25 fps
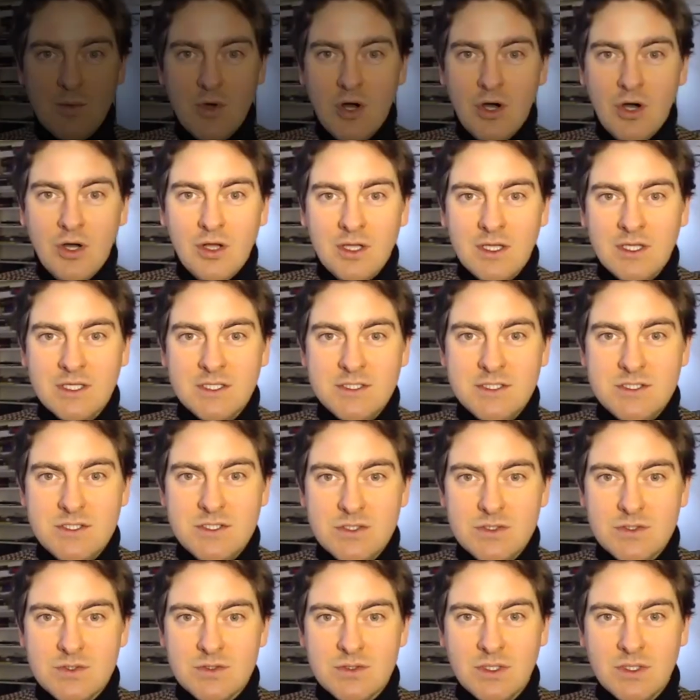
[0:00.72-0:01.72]
all
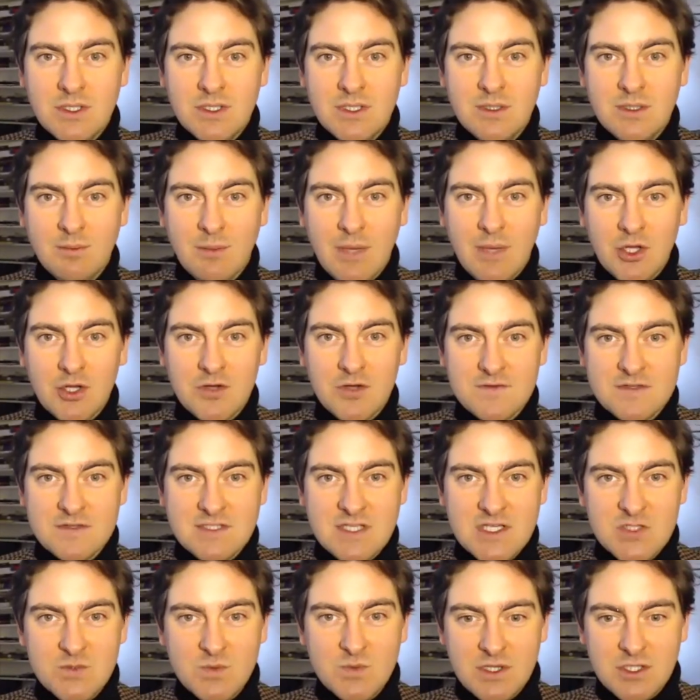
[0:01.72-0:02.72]
to my
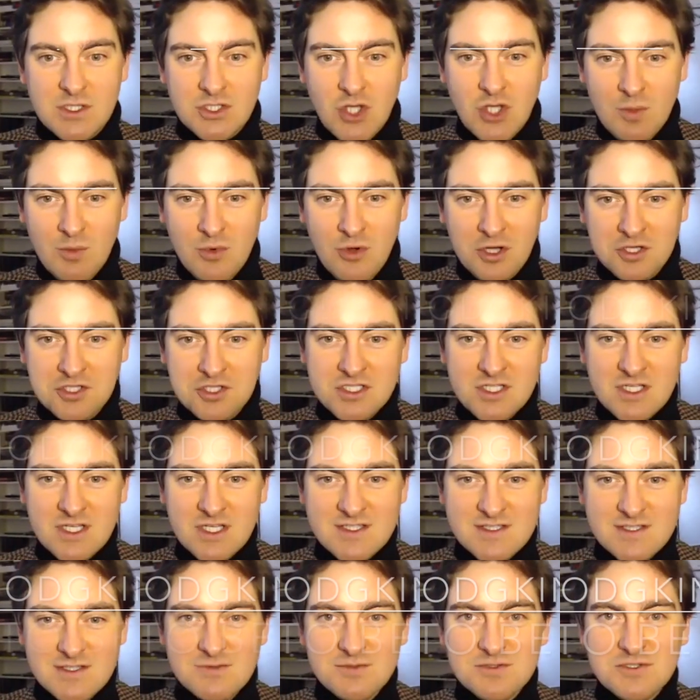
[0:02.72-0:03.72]
conversation with Tom
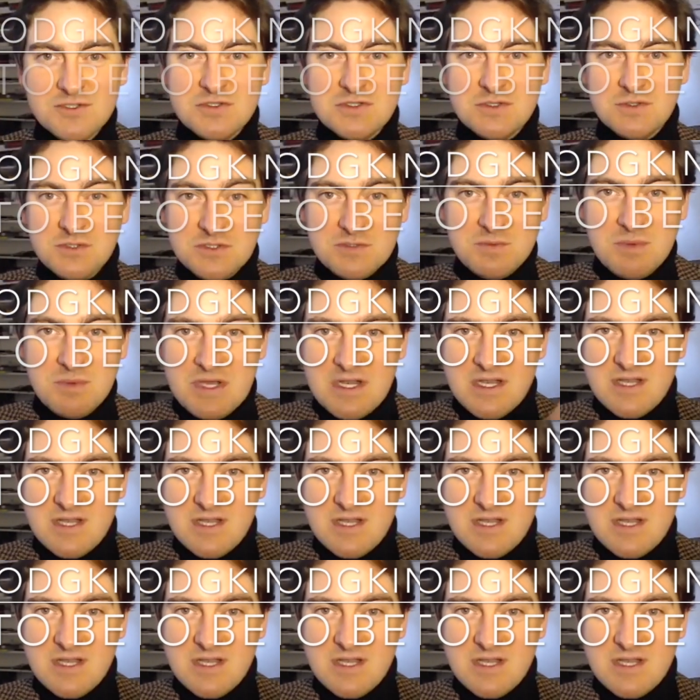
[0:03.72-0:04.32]
Hodgkinson, which has been